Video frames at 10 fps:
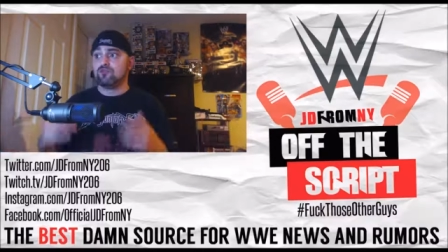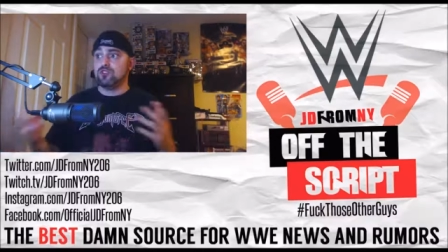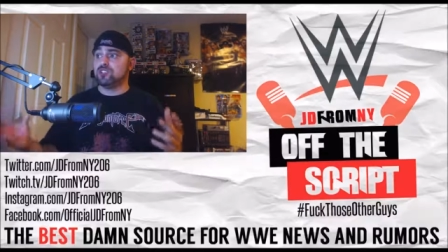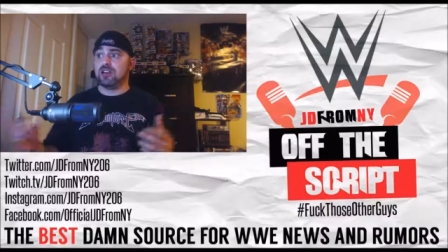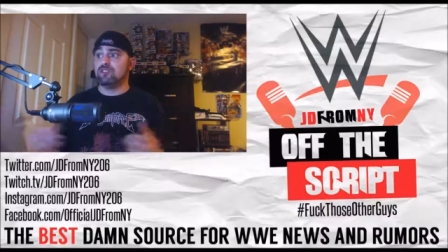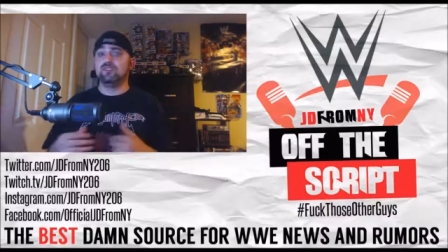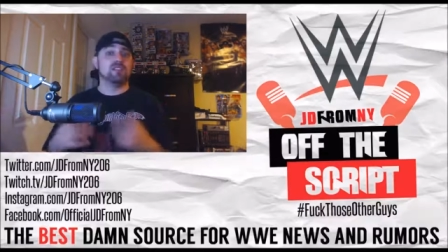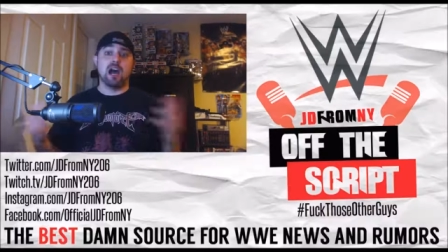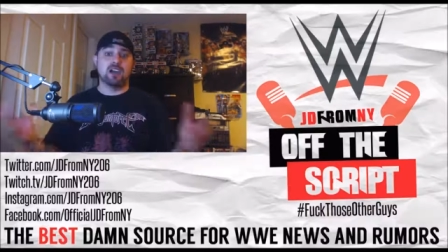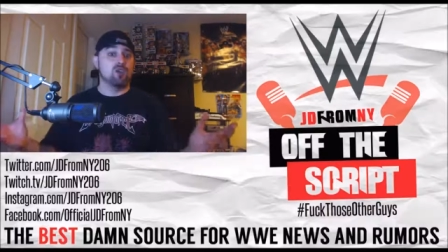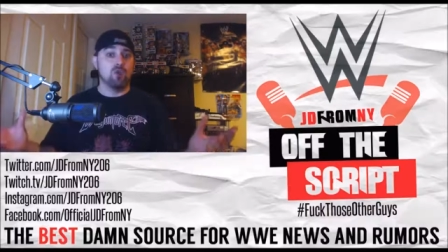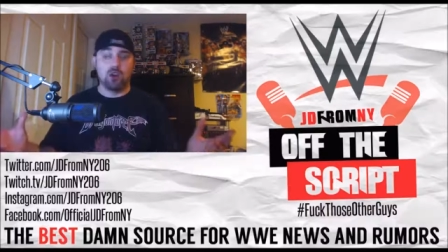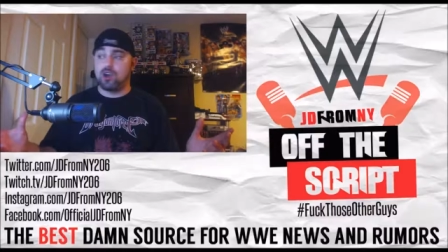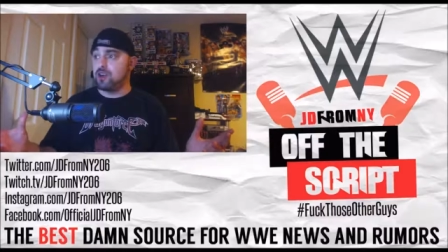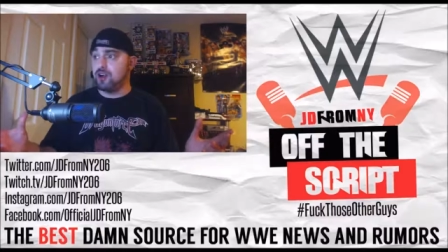Rusev not going
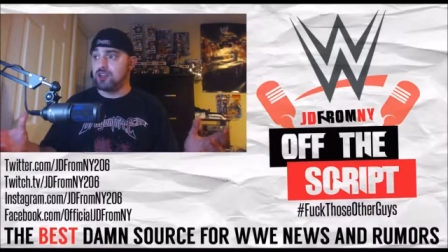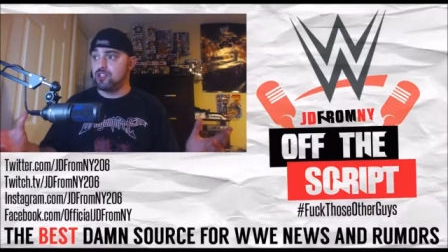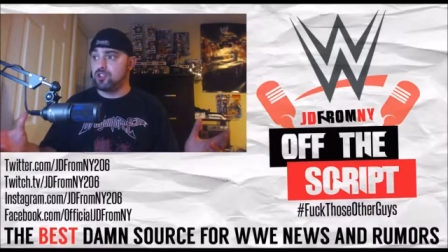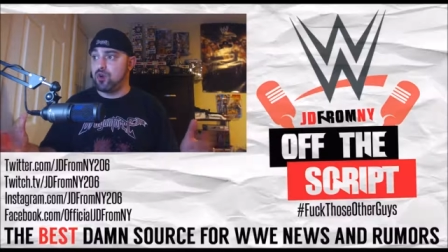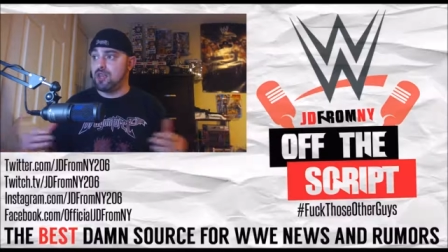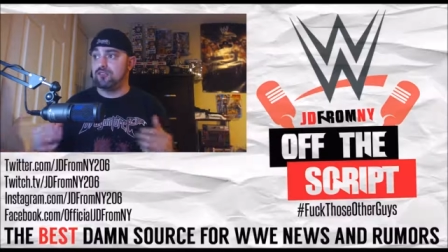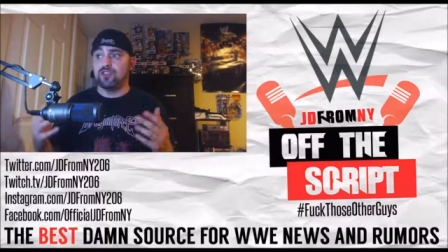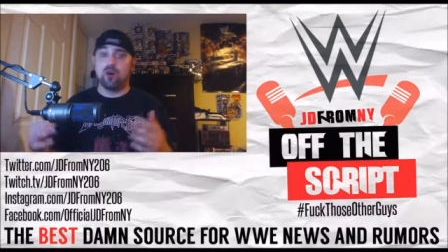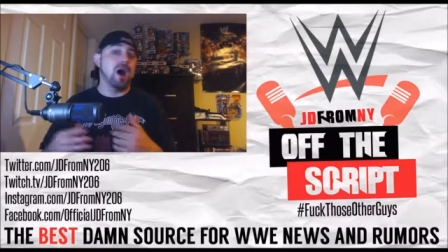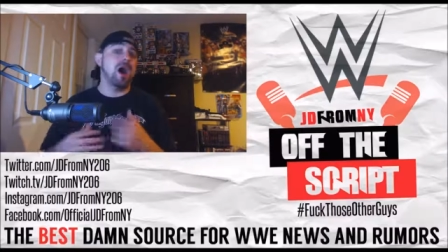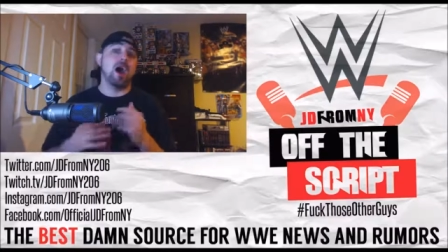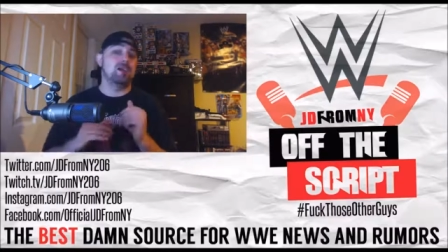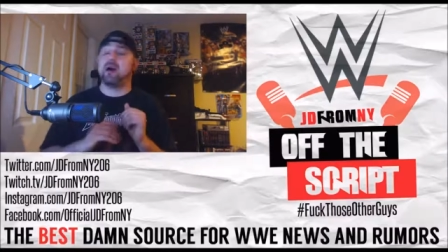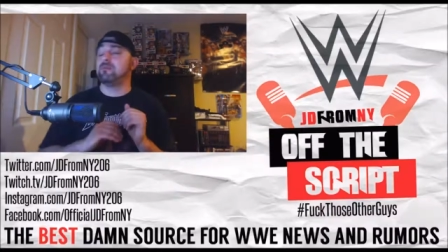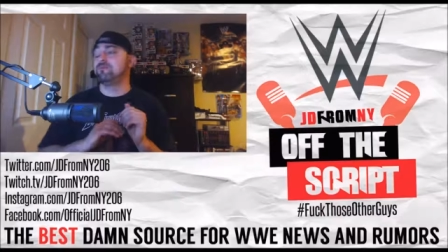to work on on his own, even though I,
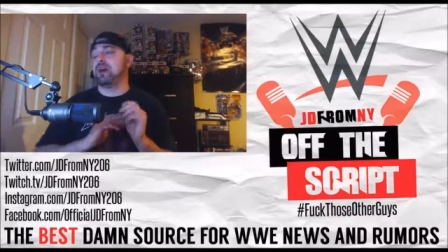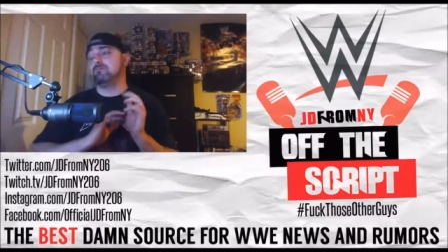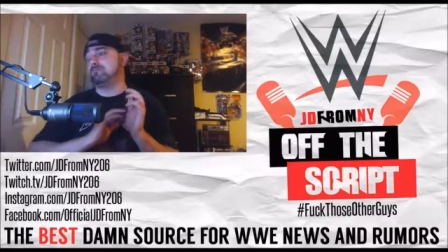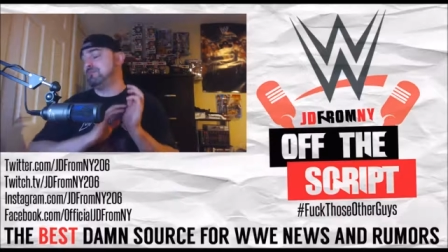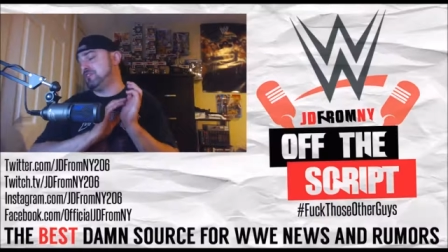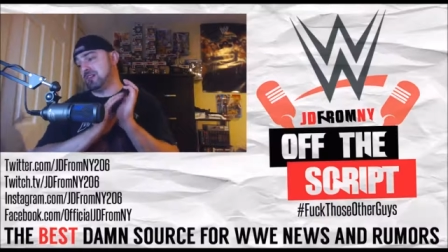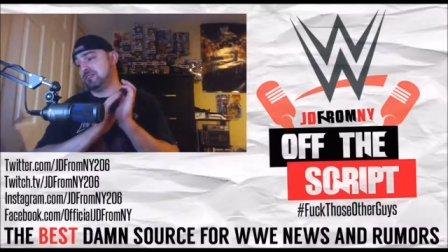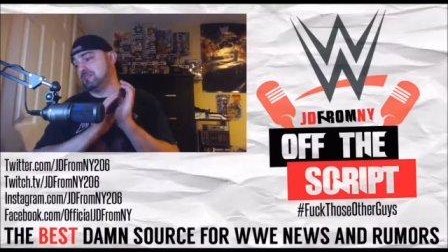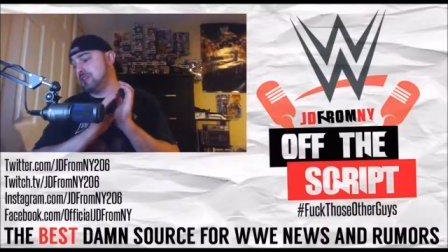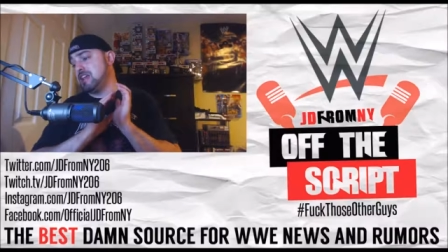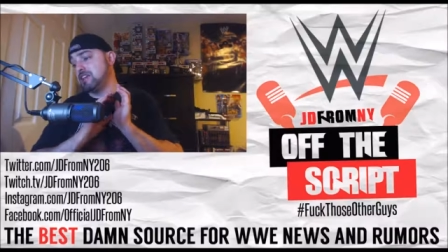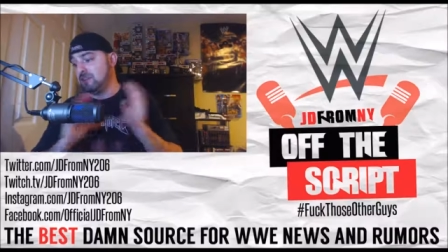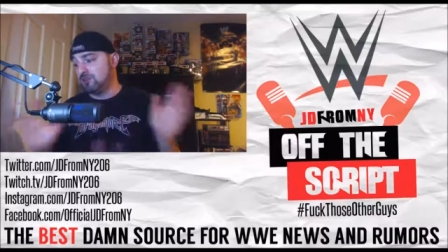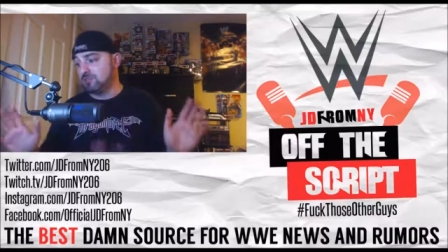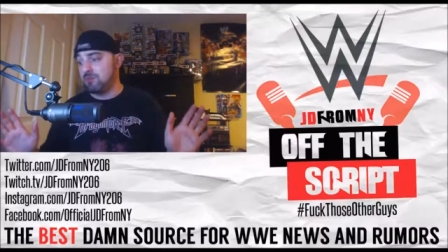I am I'm, I'm fucking
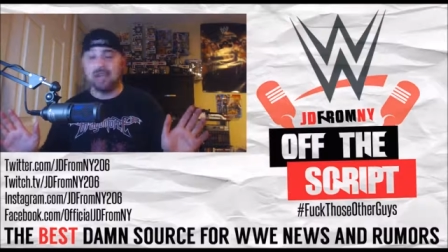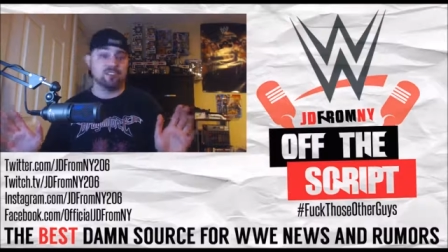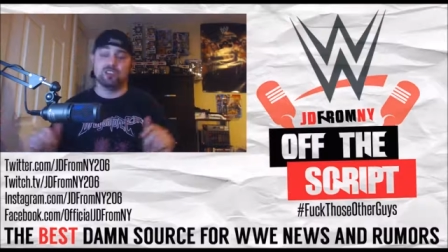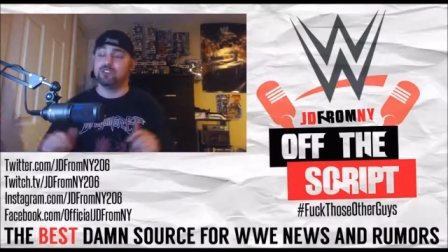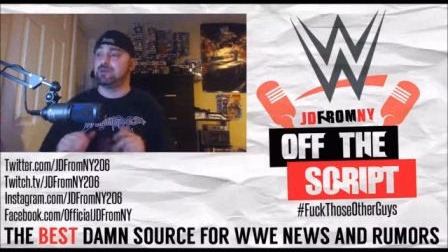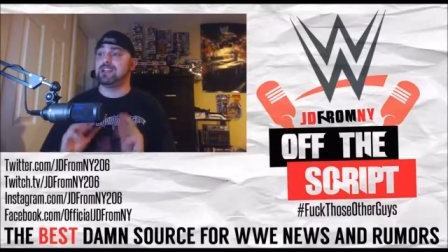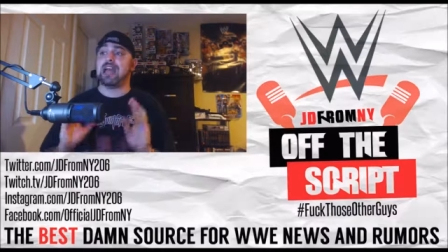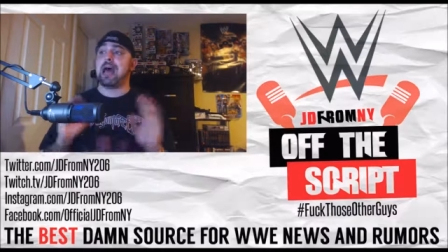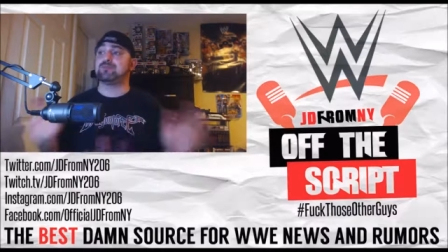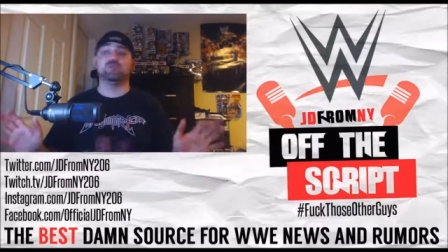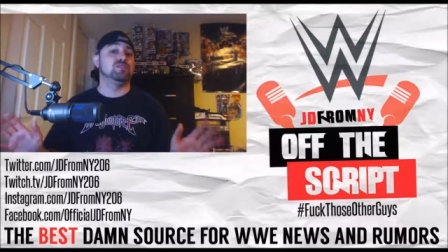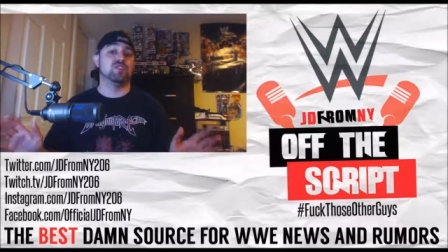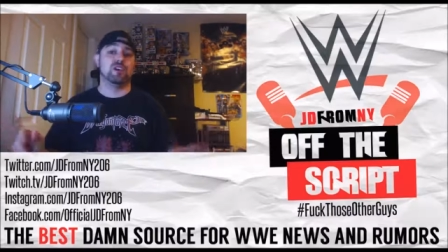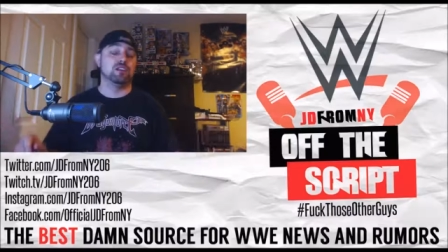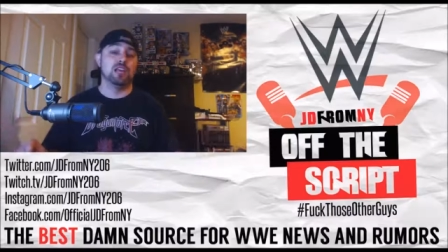in love with his mic skills, man. He's
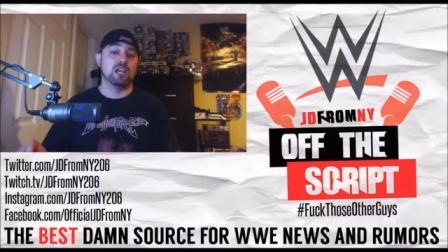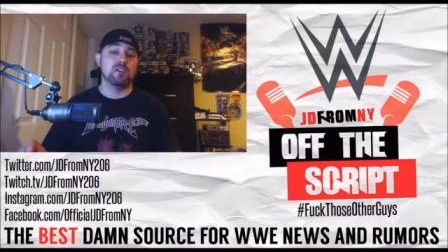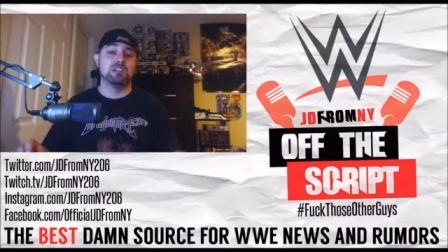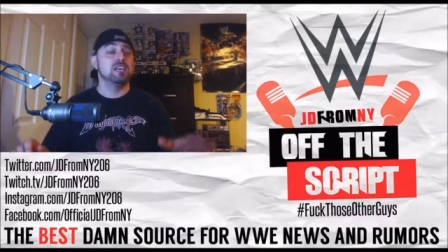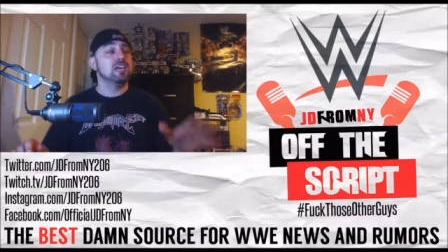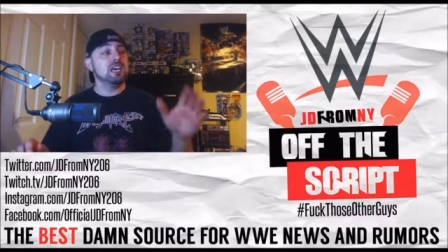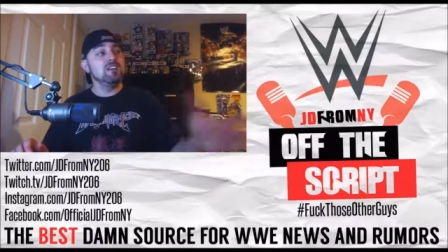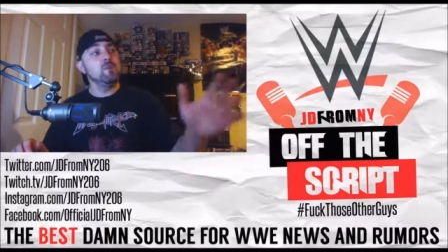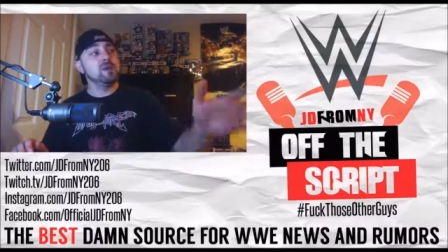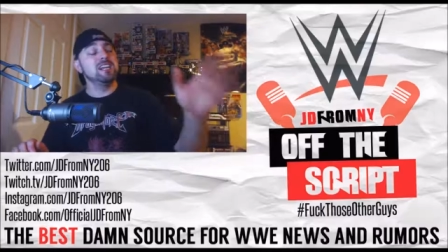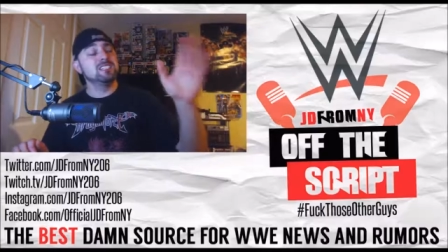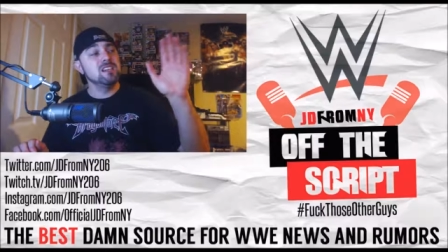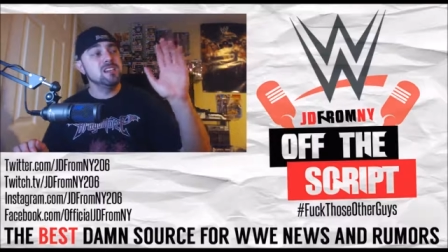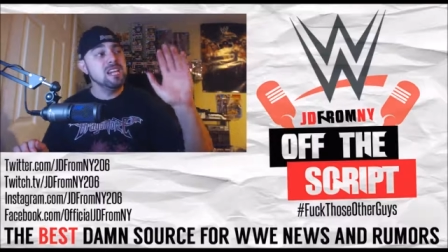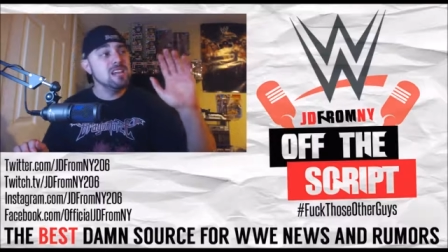absolutely fucking hilarious, even when he
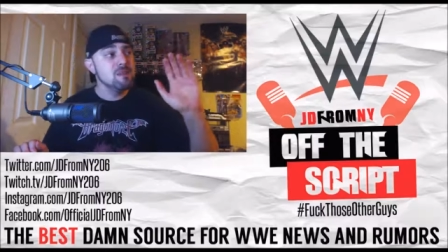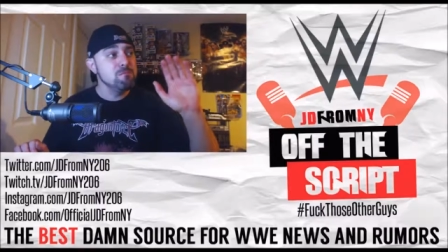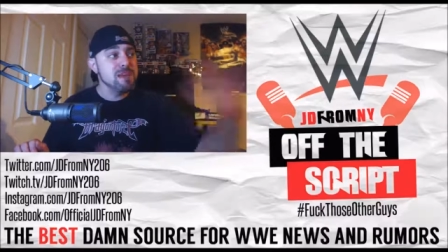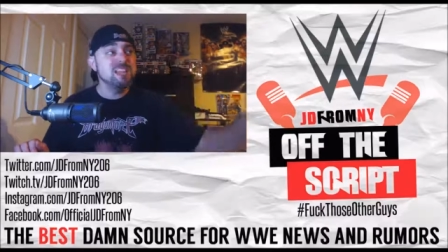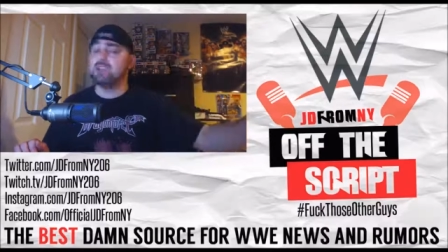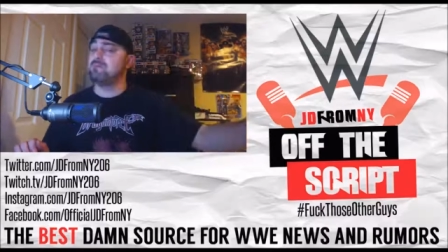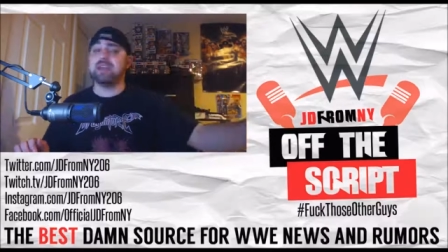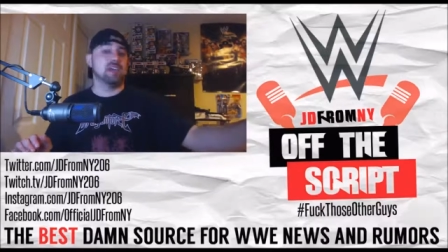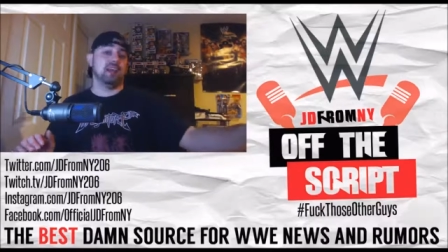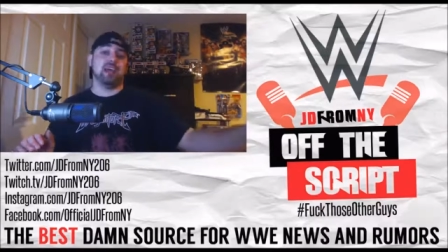doesn't mean mean to be